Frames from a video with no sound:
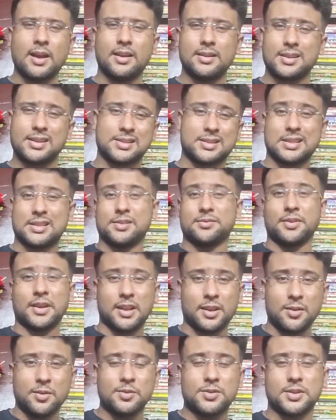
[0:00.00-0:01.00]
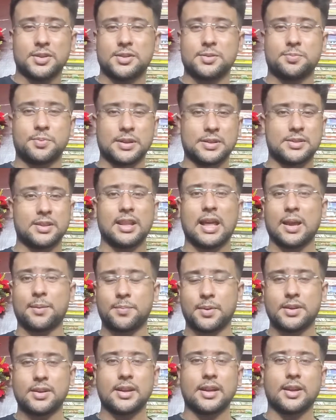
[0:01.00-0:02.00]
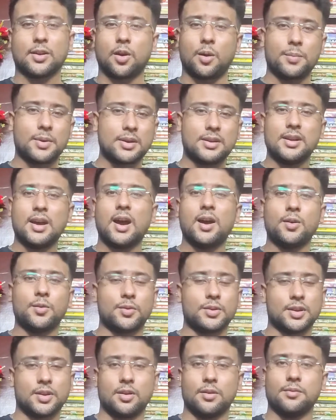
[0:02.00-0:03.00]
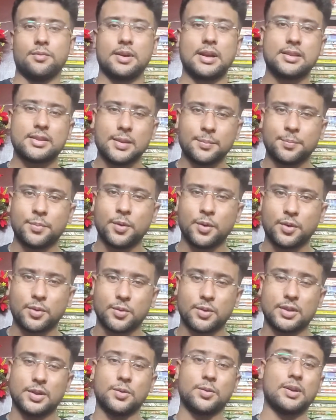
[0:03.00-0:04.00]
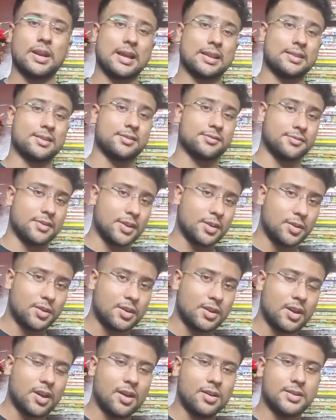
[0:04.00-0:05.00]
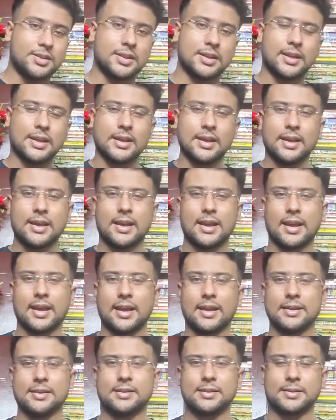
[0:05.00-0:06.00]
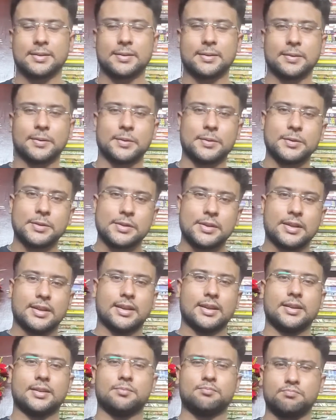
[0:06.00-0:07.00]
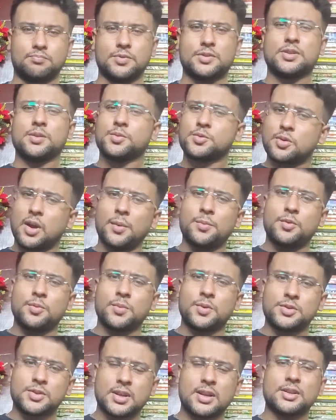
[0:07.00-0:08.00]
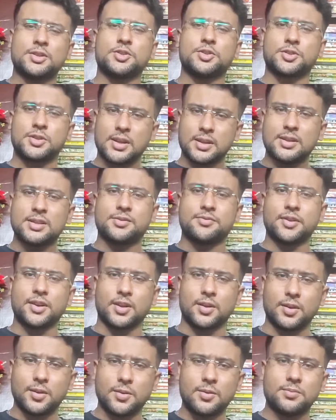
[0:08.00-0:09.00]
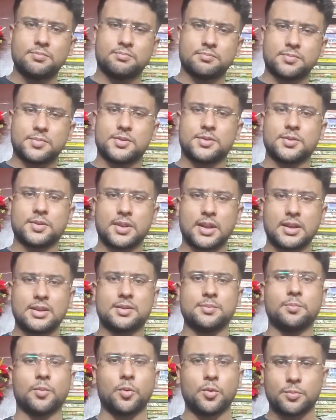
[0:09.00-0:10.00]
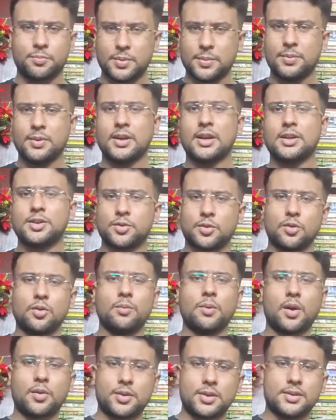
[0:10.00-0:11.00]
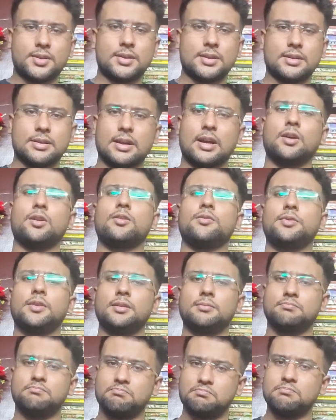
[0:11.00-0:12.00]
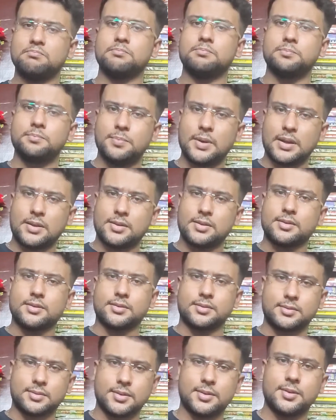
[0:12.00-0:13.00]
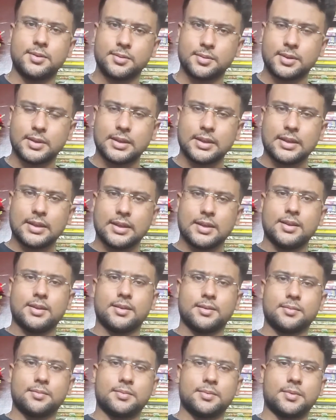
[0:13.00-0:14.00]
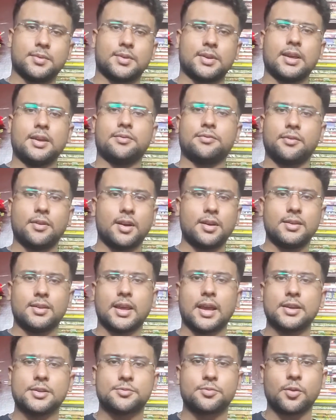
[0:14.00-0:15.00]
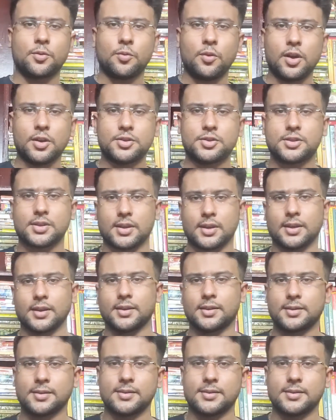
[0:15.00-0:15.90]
this video, just press the like button and comment down whether you have read the book, whether you like this video or not, and subscribe to my channel, share this video, so that more people get to know about it, and I will feel better, Okay, fine. Thanks for watching.